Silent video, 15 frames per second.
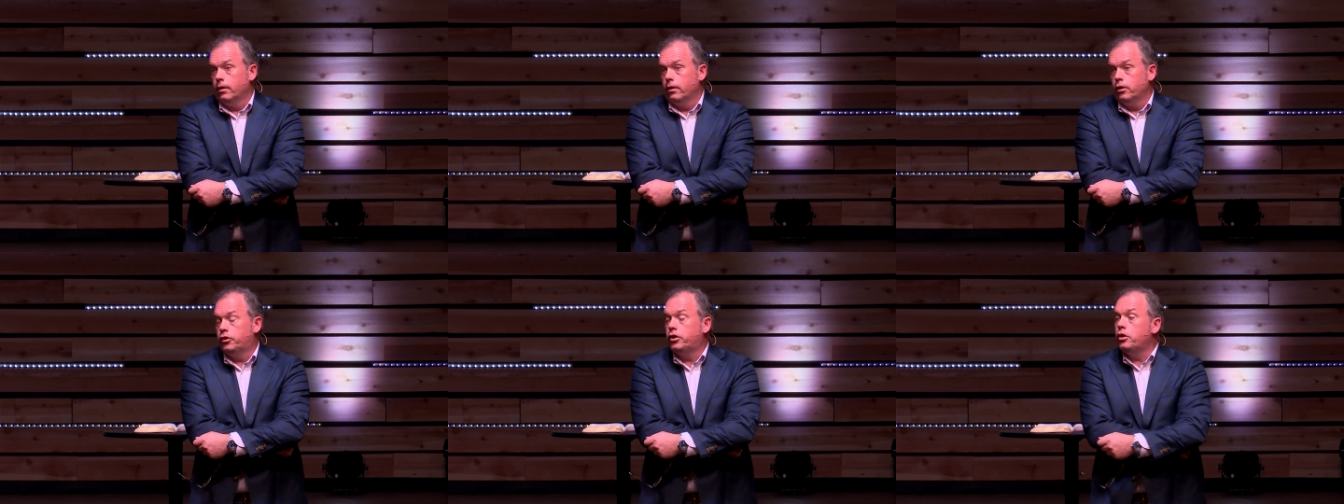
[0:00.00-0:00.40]

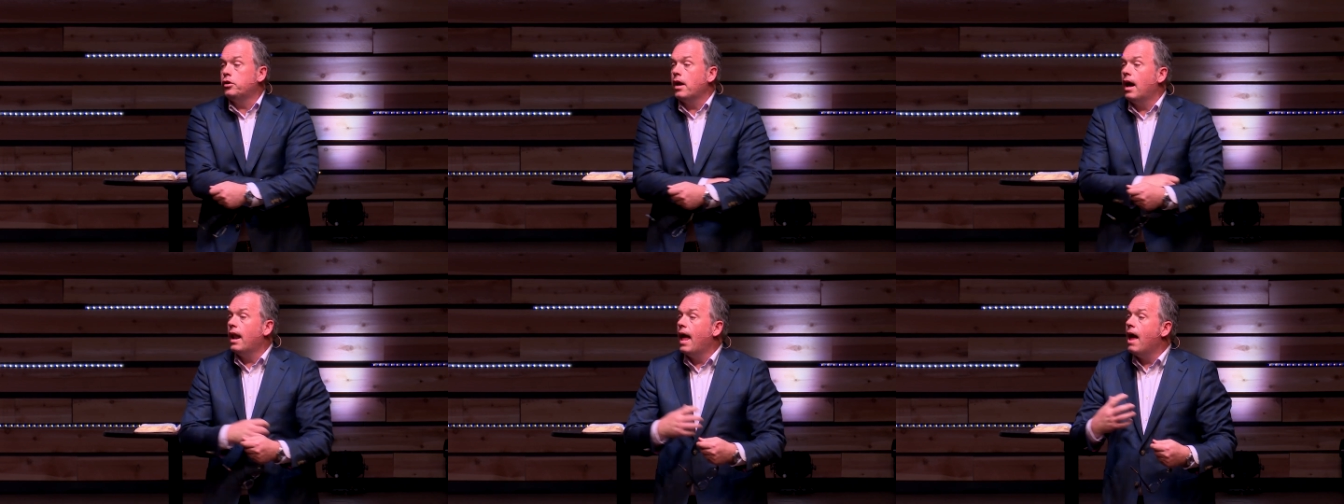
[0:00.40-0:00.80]
You see, you
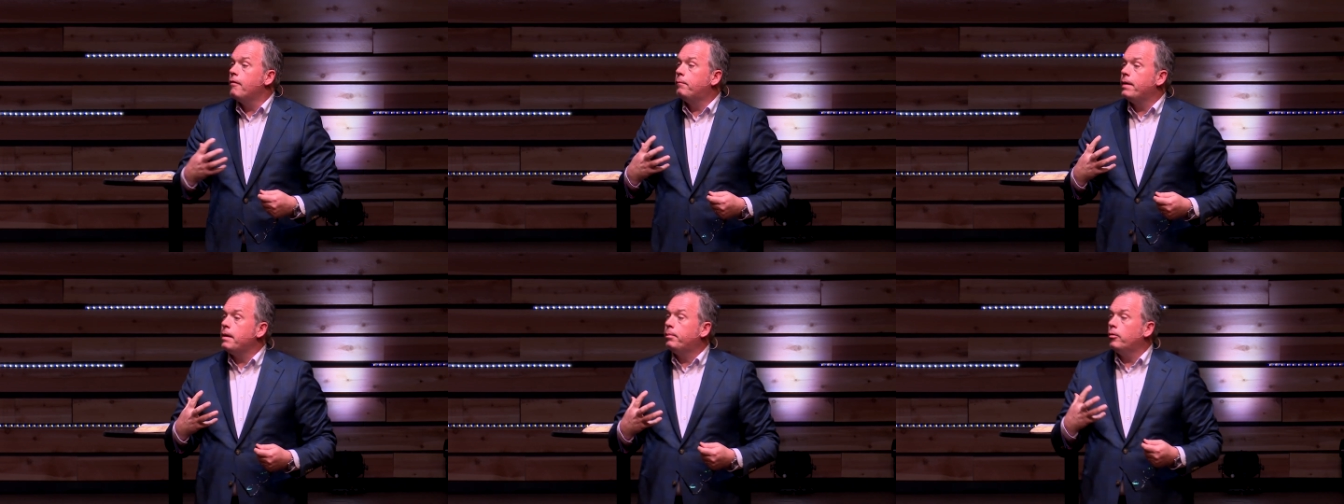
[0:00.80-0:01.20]
got to
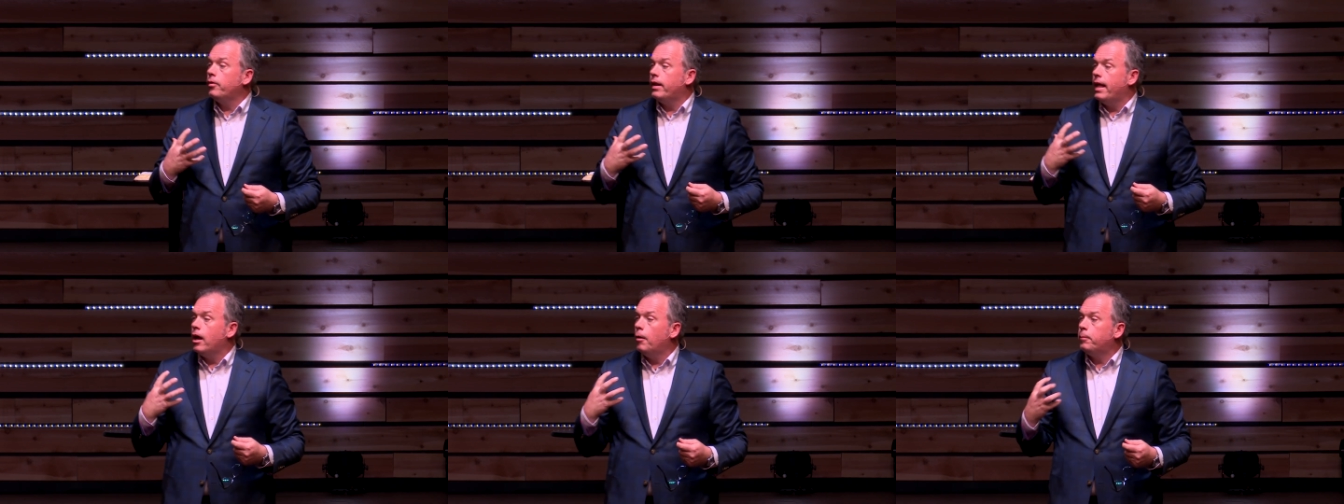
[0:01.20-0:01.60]
have people
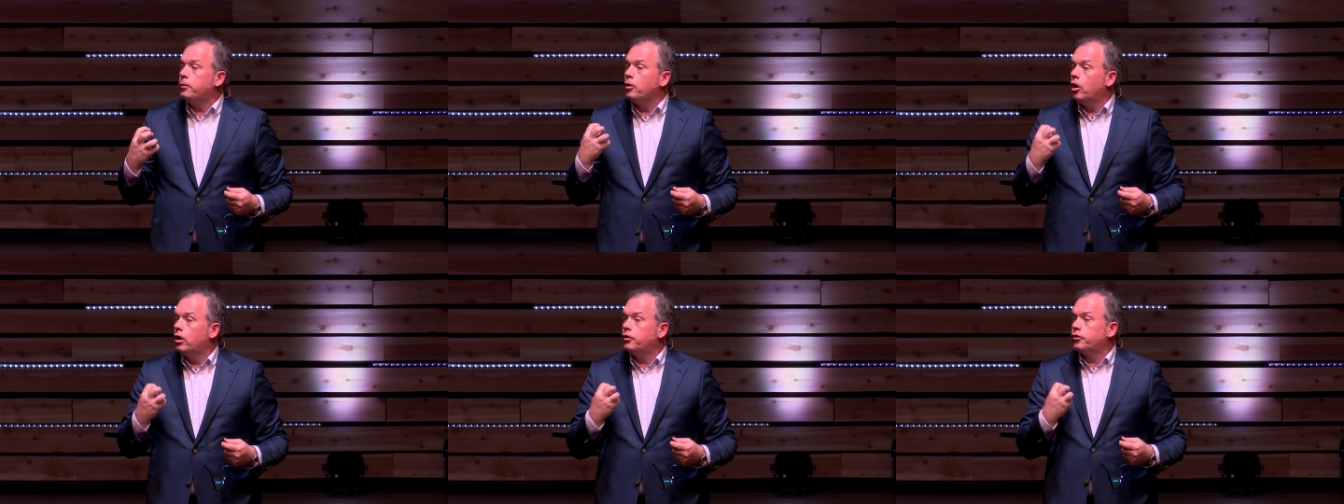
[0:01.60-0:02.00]
that help
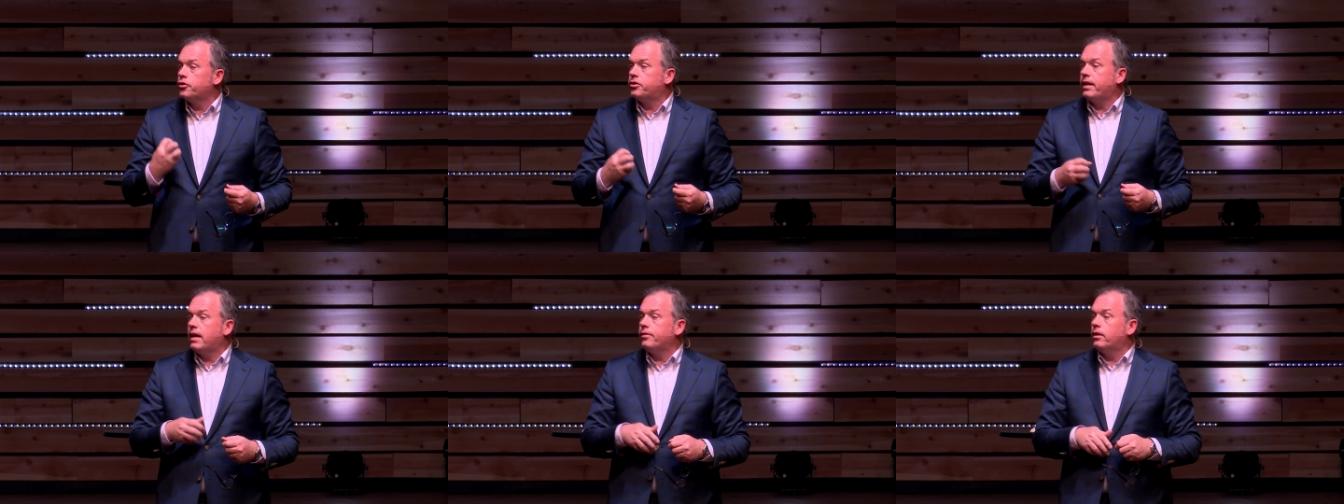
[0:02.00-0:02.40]
you
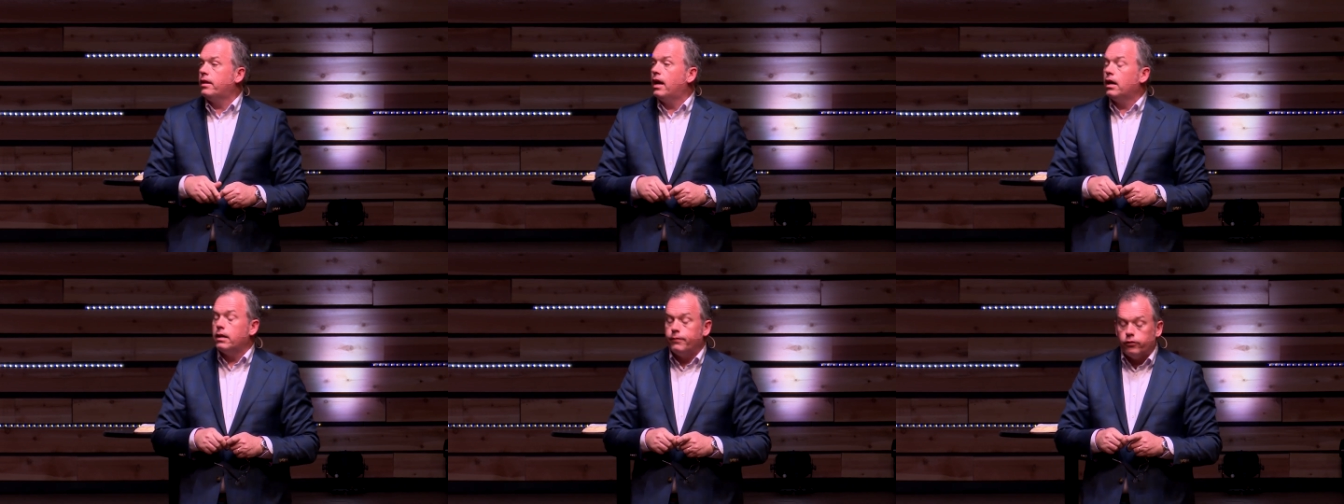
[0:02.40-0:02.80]
understand the
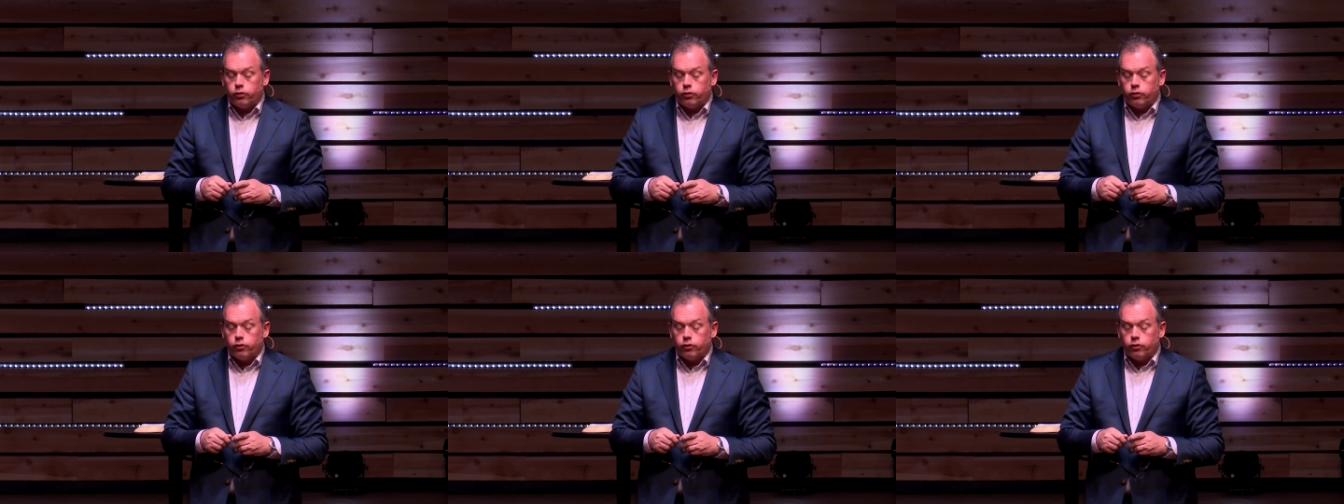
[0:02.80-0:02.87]
narrative.